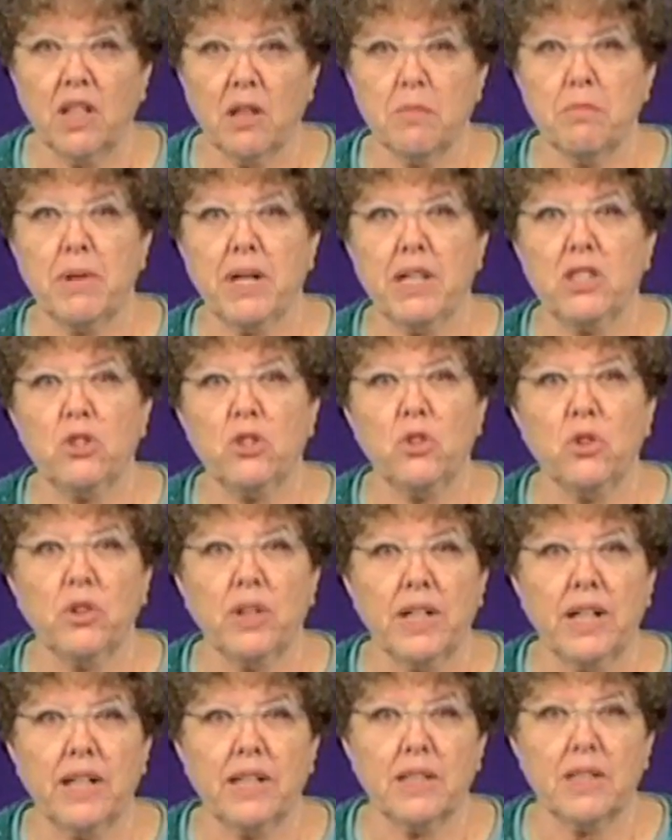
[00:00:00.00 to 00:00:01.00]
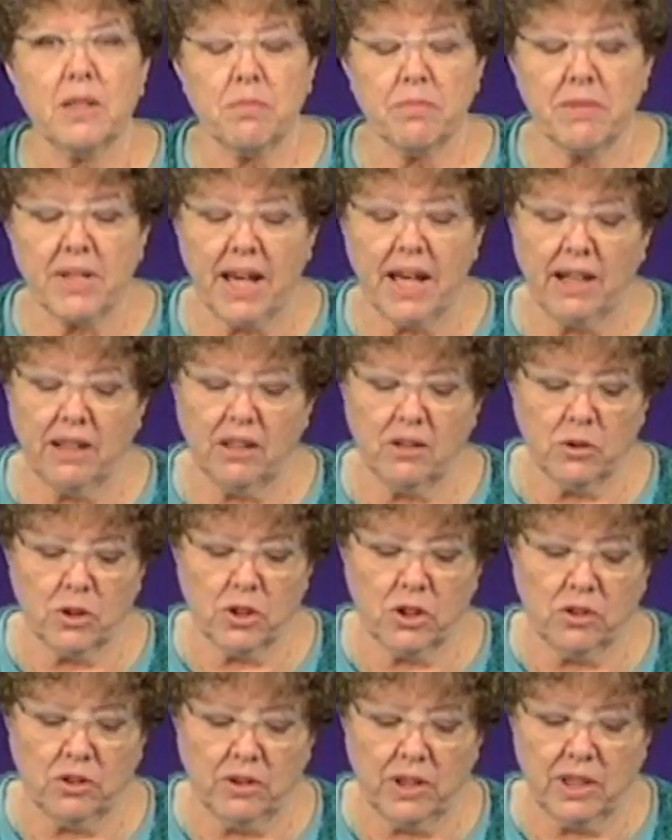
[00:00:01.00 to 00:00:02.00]
gum paste, you can add some
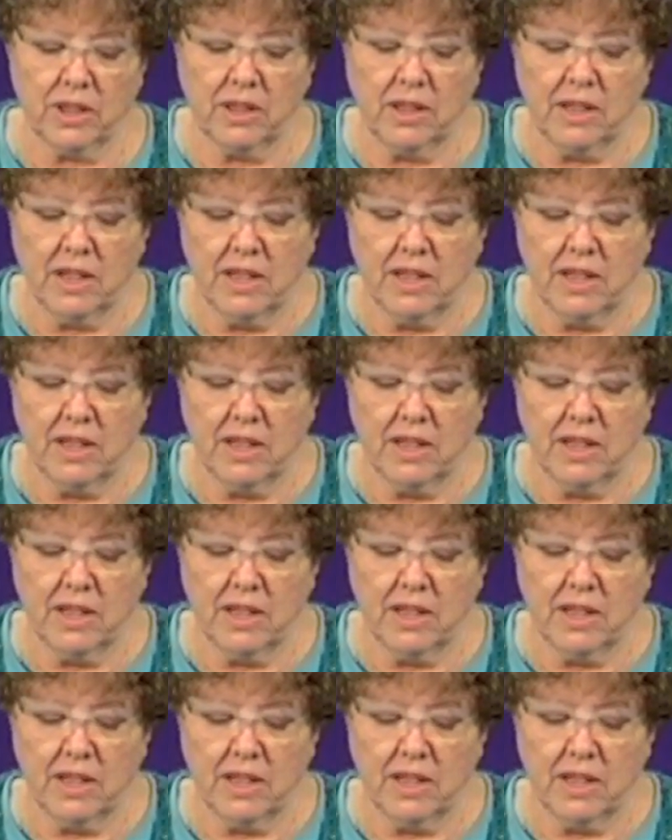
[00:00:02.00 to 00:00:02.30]
Tylose to it.